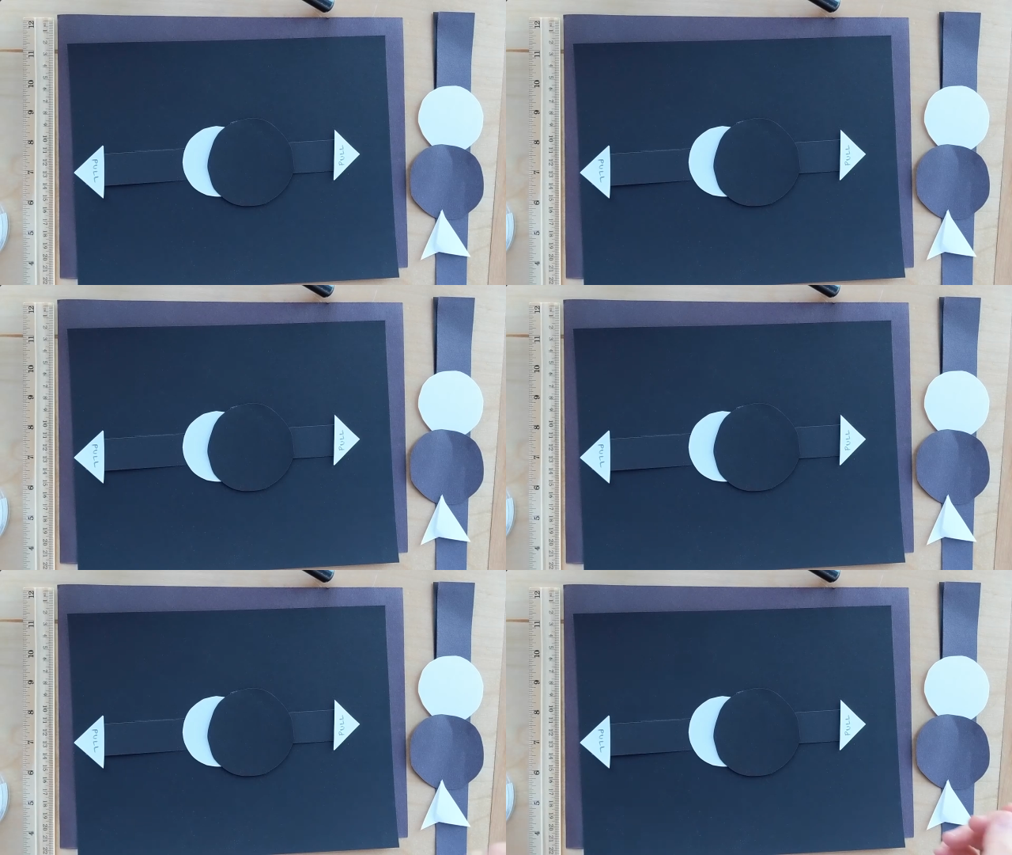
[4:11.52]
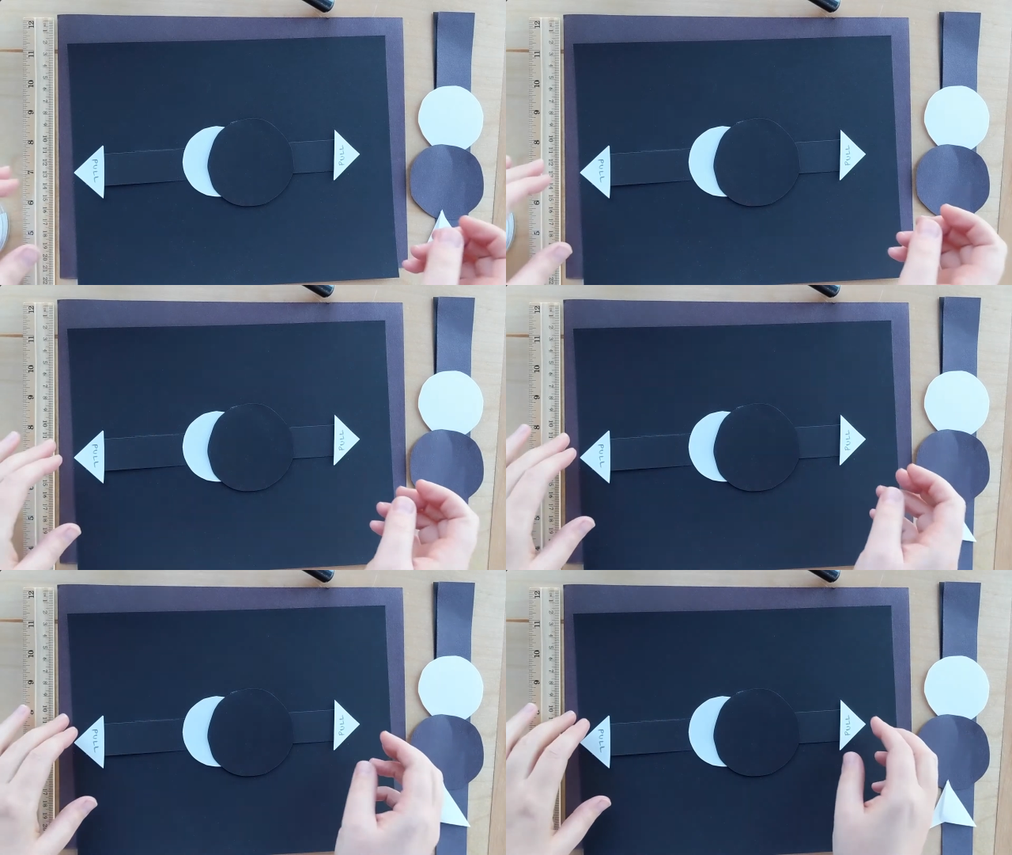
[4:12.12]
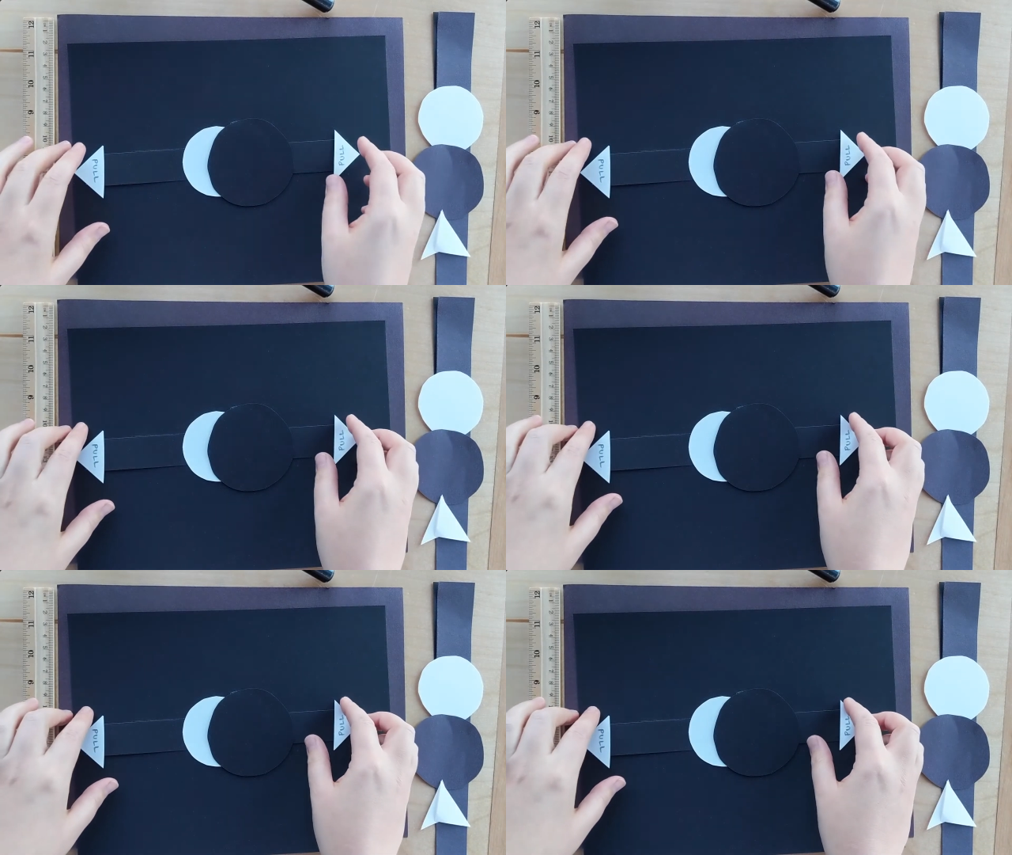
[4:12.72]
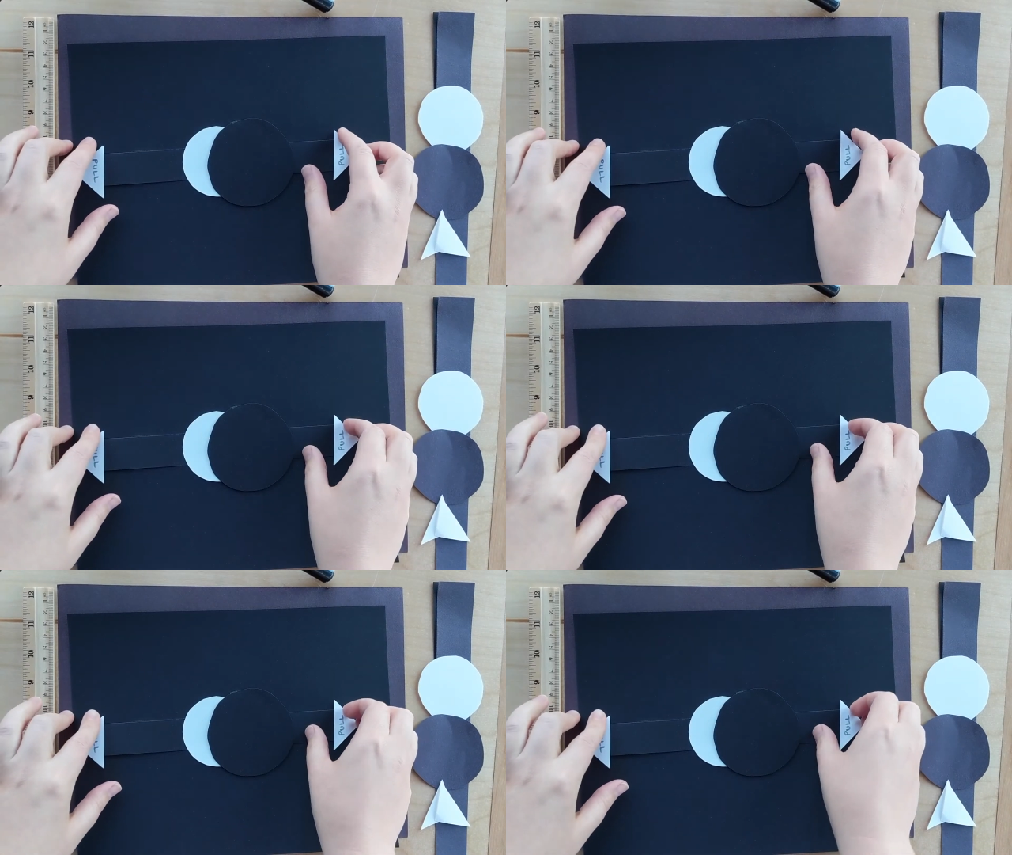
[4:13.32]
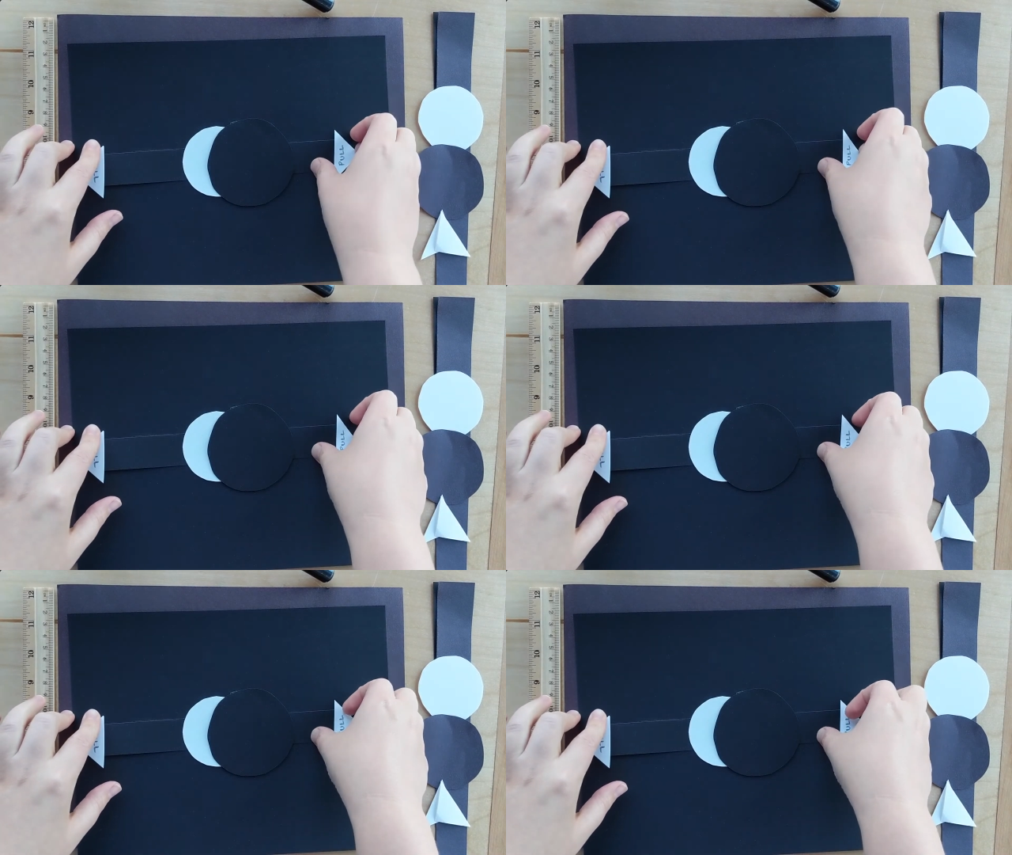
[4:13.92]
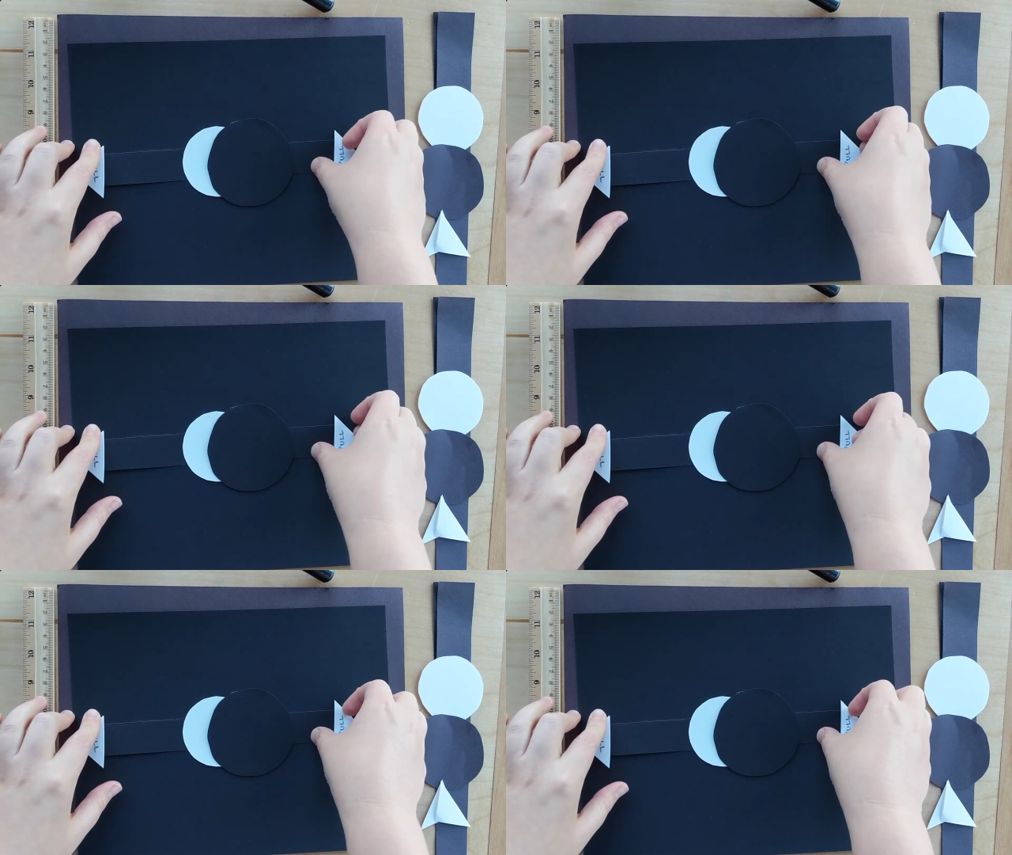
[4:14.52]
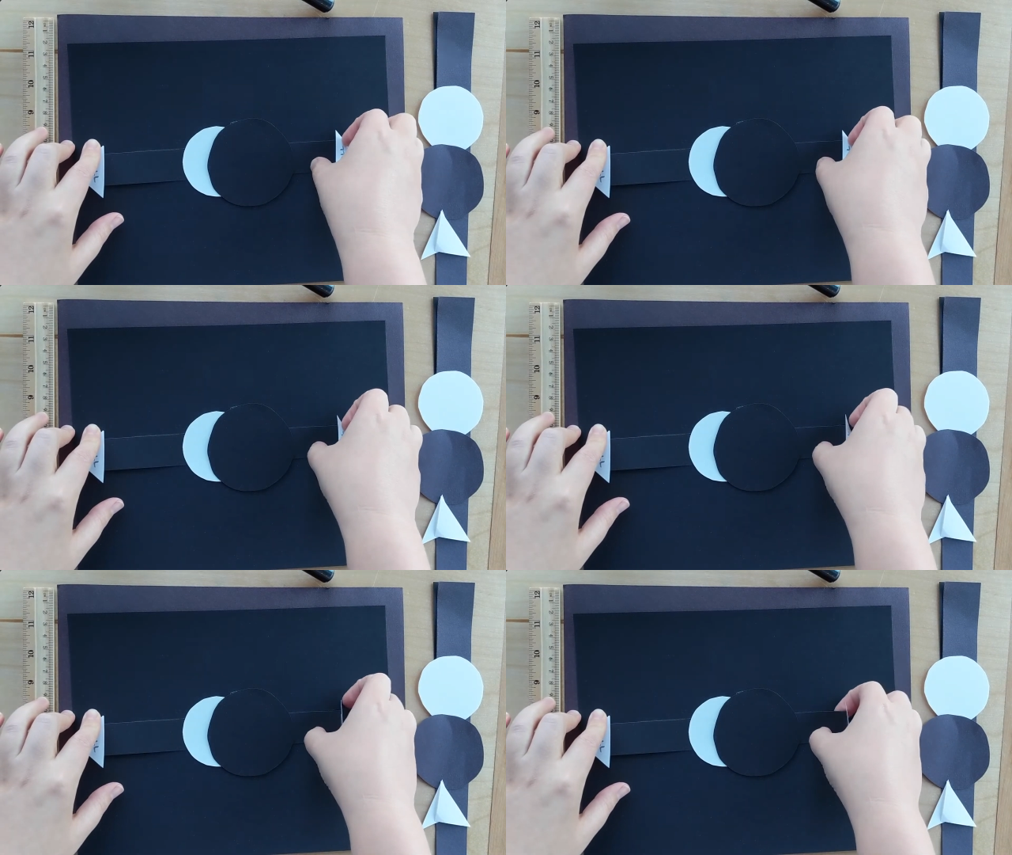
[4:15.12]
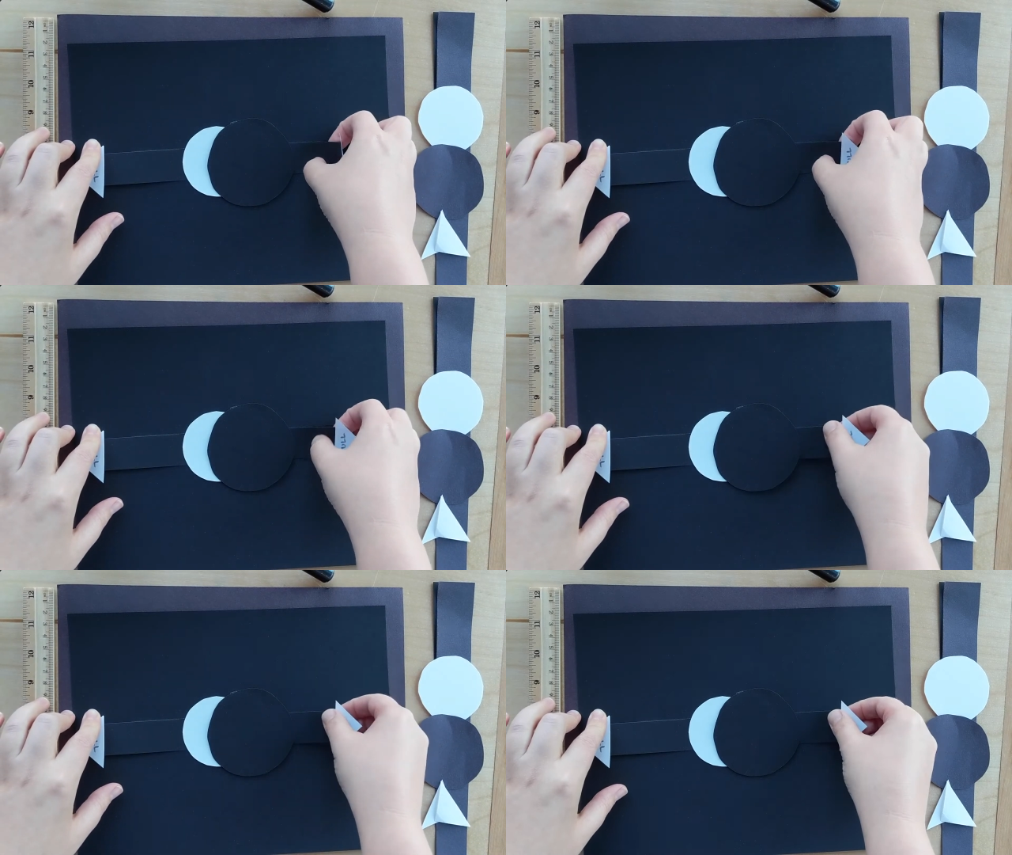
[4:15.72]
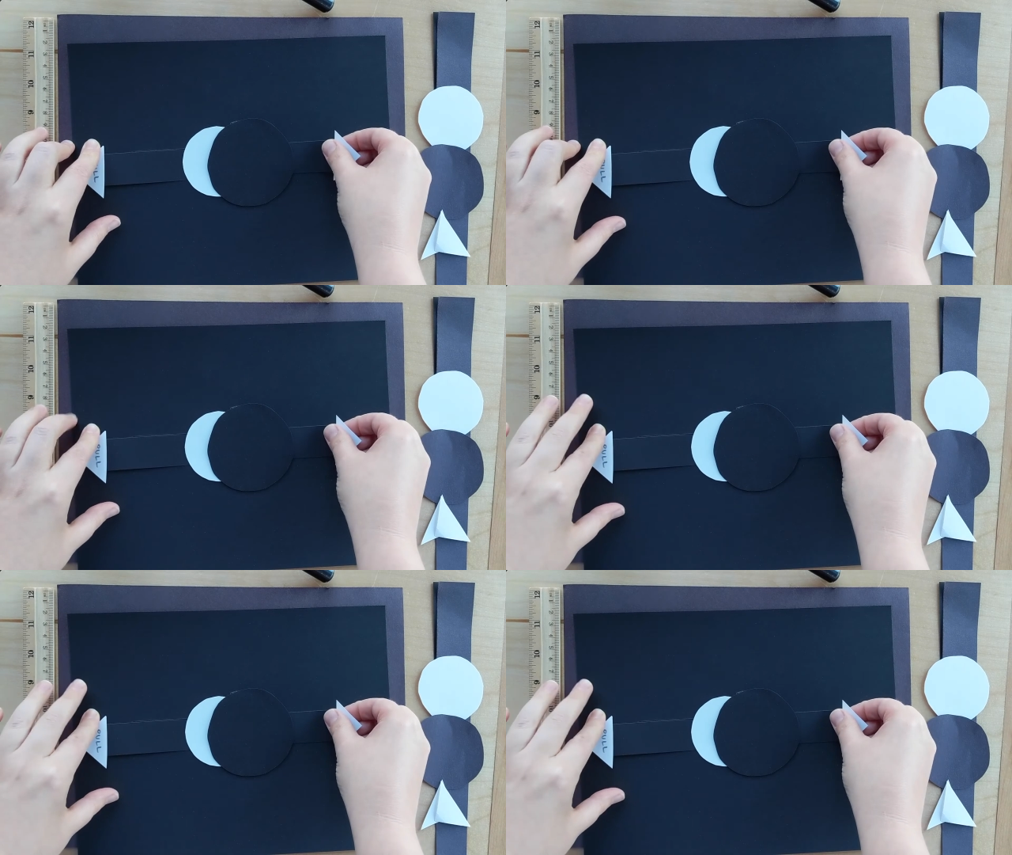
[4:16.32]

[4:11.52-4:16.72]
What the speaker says: Nobody's mouth can be seen.